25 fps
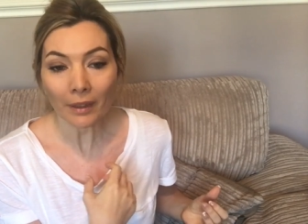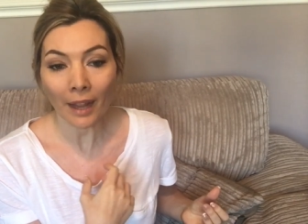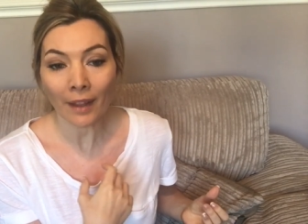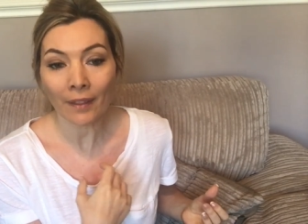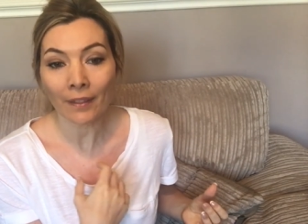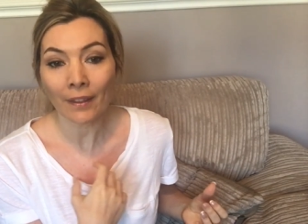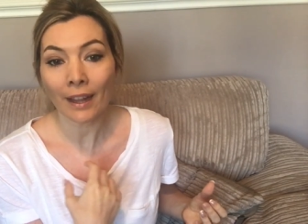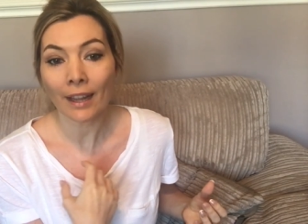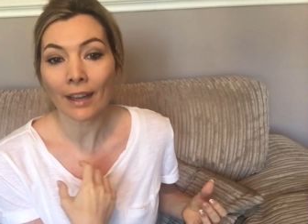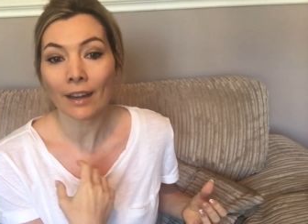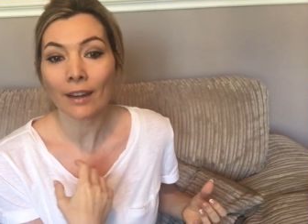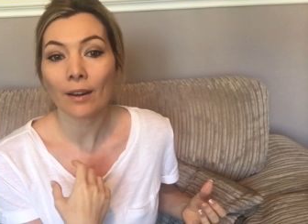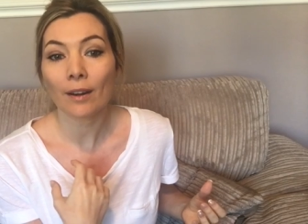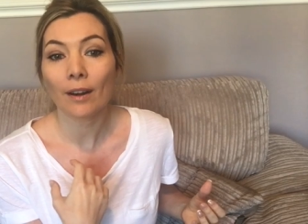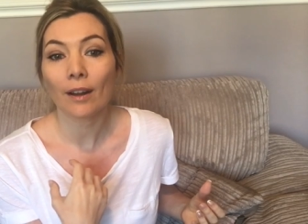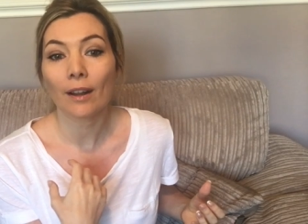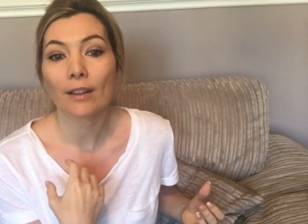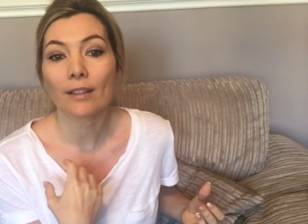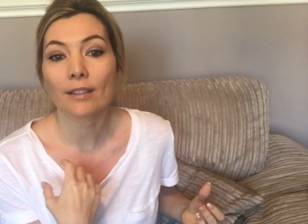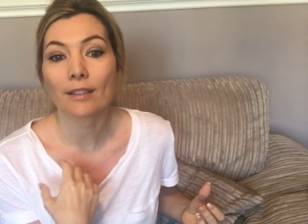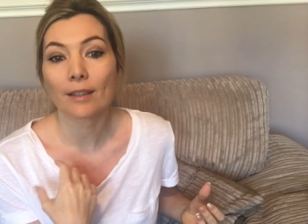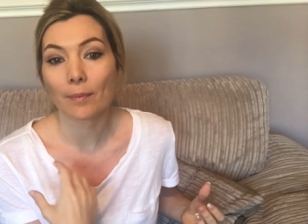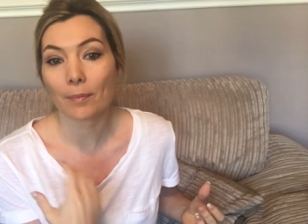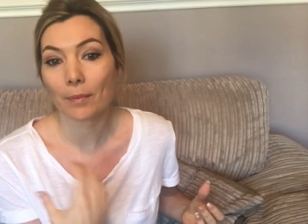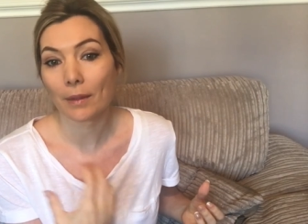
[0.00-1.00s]
And then
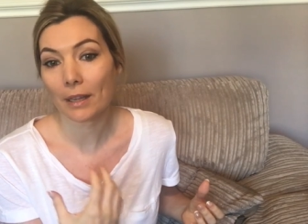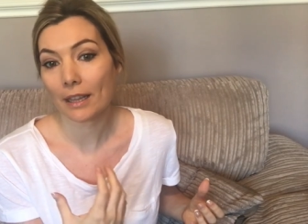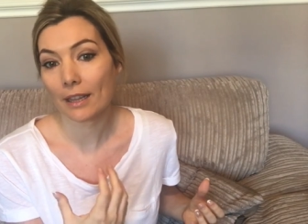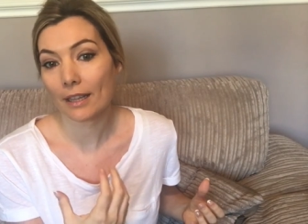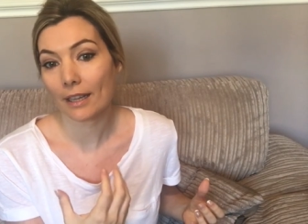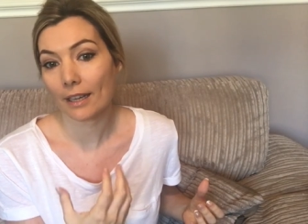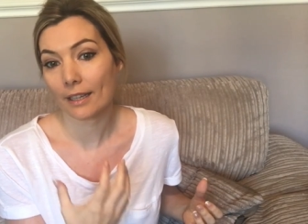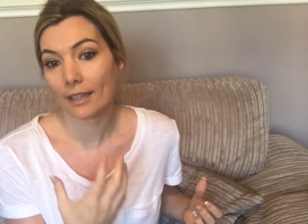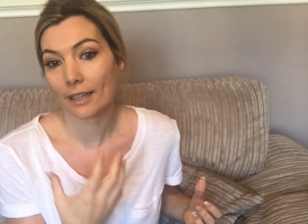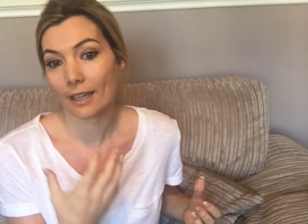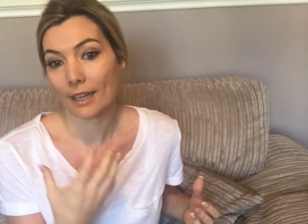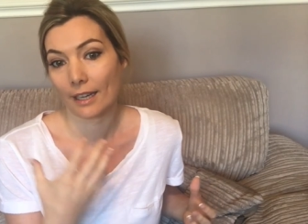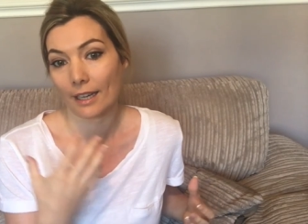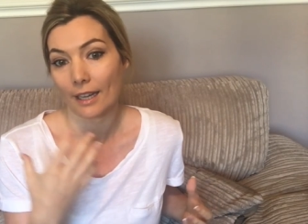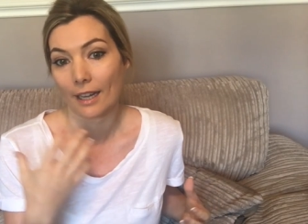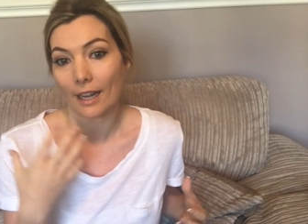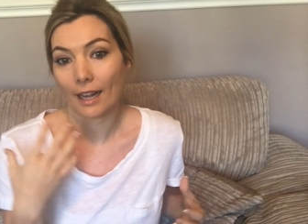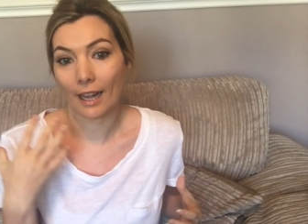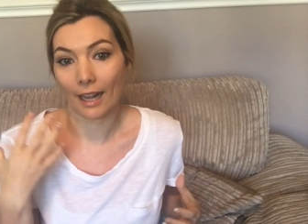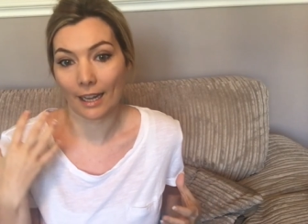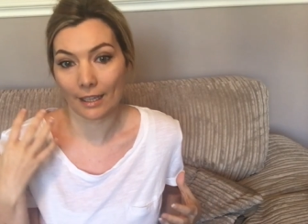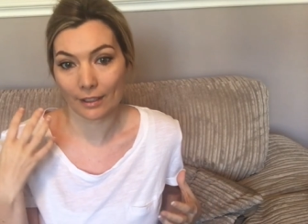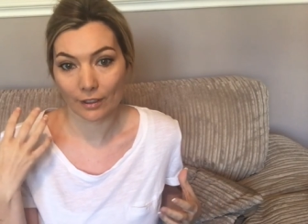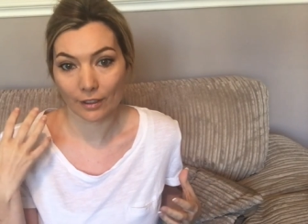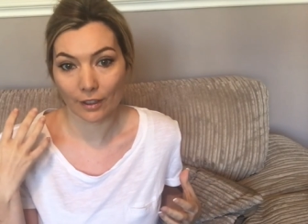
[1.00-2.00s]
something that
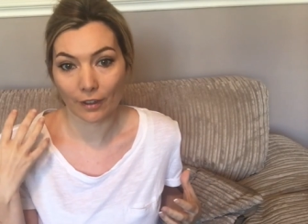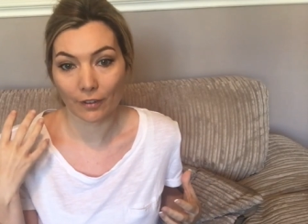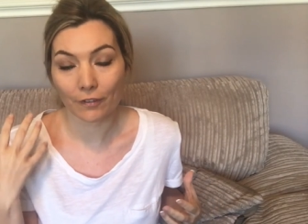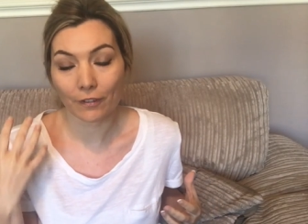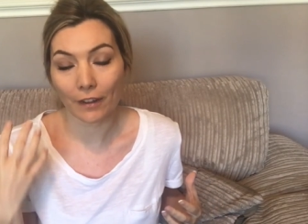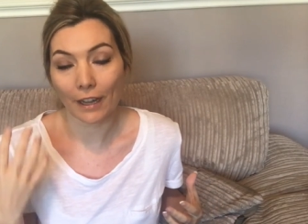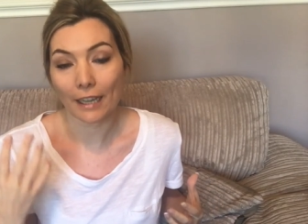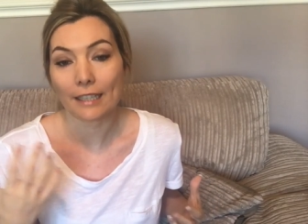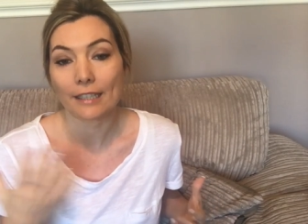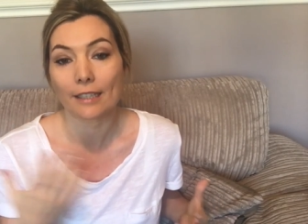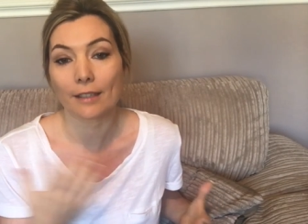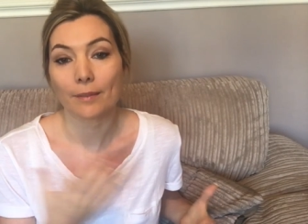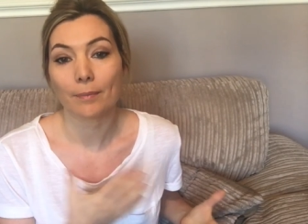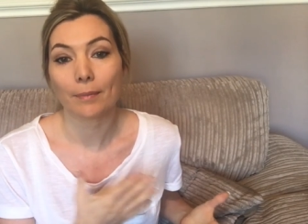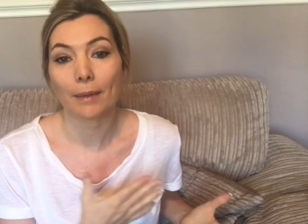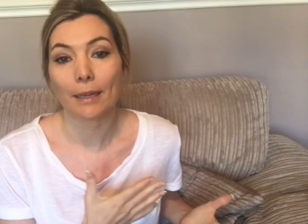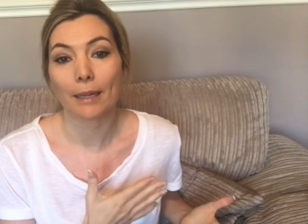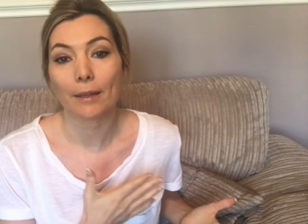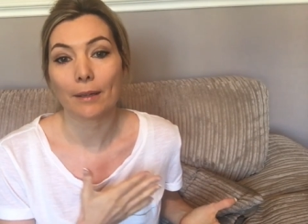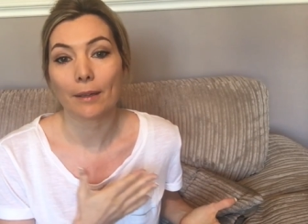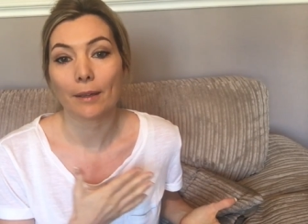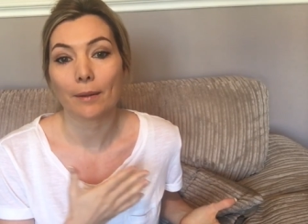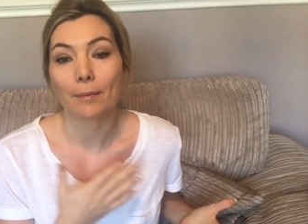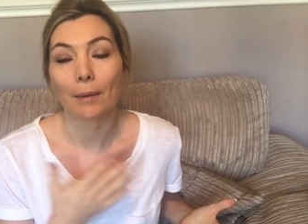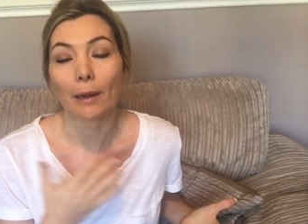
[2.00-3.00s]
has affected
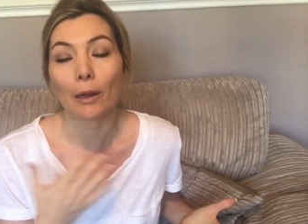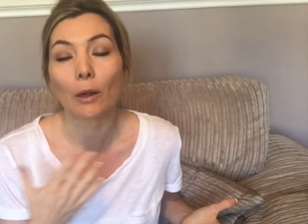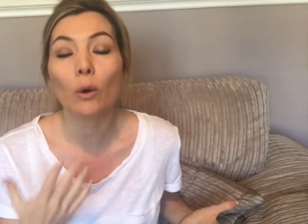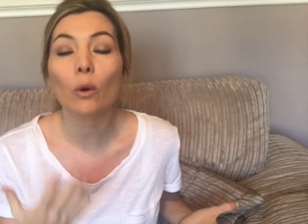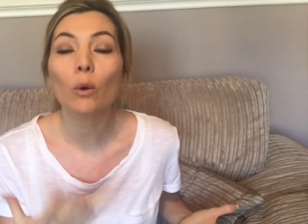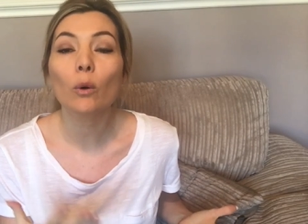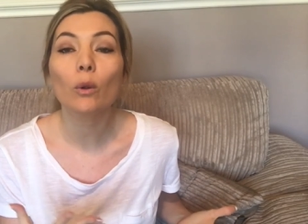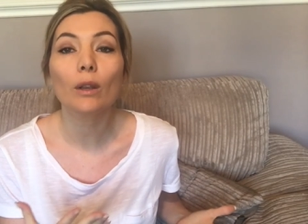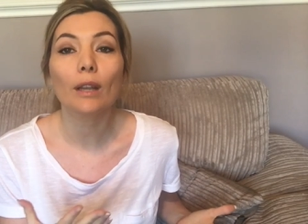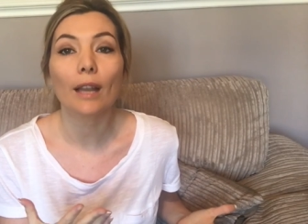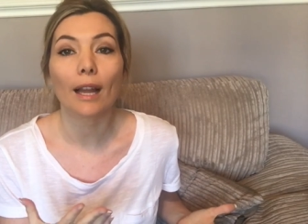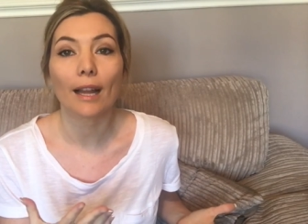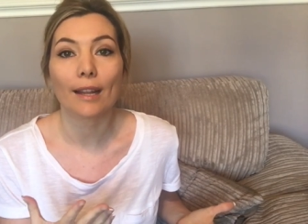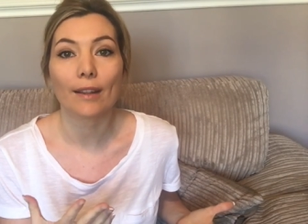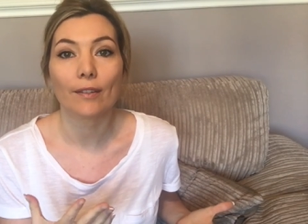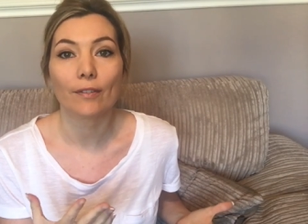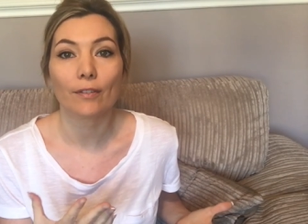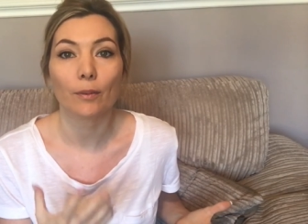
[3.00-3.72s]
me my whole life,